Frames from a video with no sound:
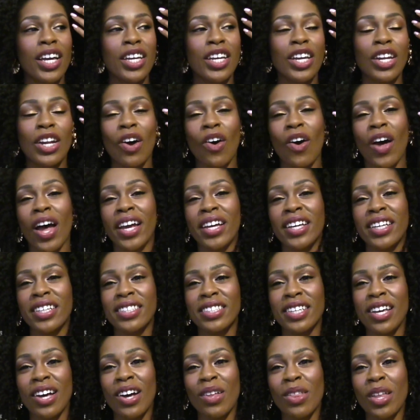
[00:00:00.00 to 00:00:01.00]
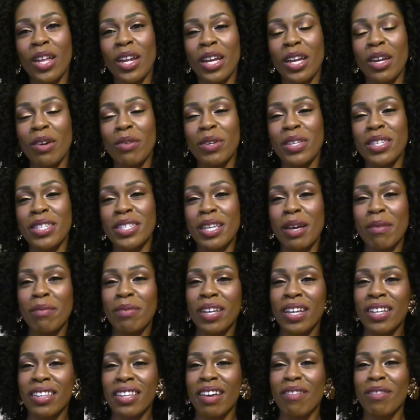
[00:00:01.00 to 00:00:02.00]
you know, I could tell that it was
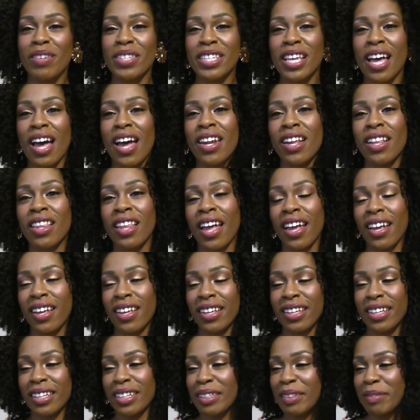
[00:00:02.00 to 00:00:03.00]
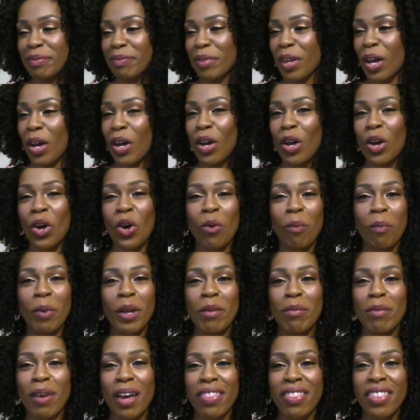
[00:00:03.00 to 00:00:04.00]
something that was kind of like a
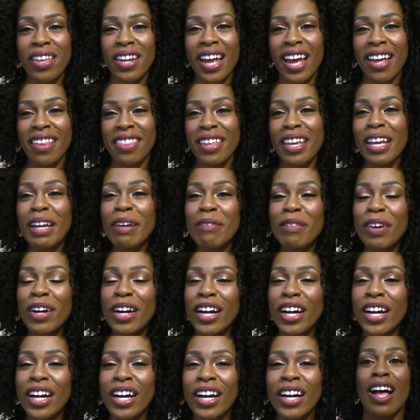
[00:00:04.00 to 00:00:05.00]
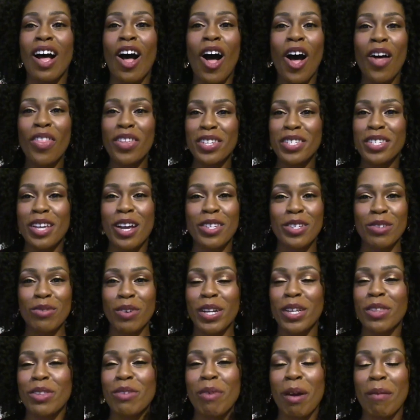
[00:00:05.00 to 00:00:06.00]
coping method, I think, for her. All these thoughts are
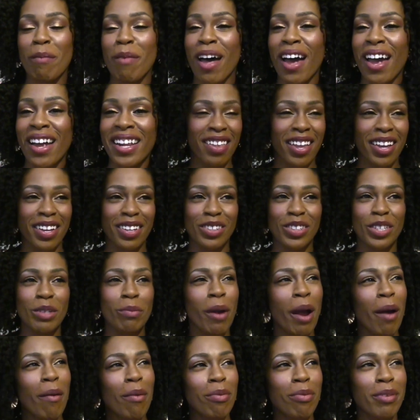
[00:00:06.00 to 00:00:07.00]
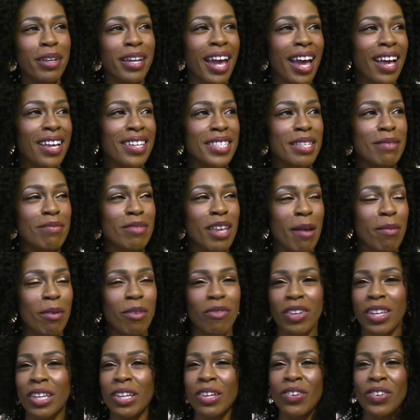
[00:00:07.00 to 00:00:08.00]
running through my mind. Like, she probably has some type
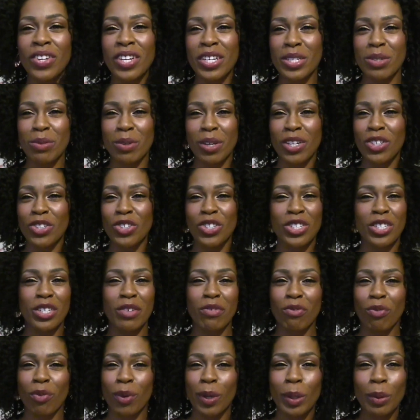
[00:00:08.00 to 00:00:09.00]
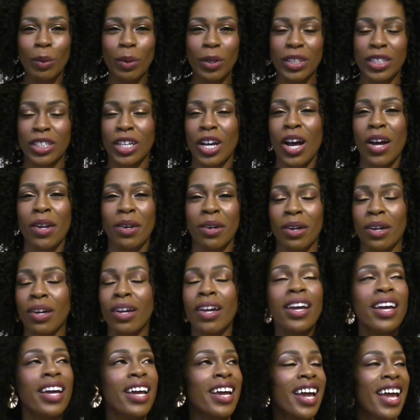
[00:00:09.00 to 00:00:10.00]
of illness because she's a frequent
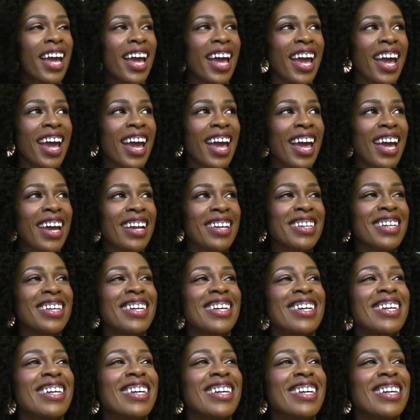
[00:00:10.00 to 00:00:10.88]
yawner. And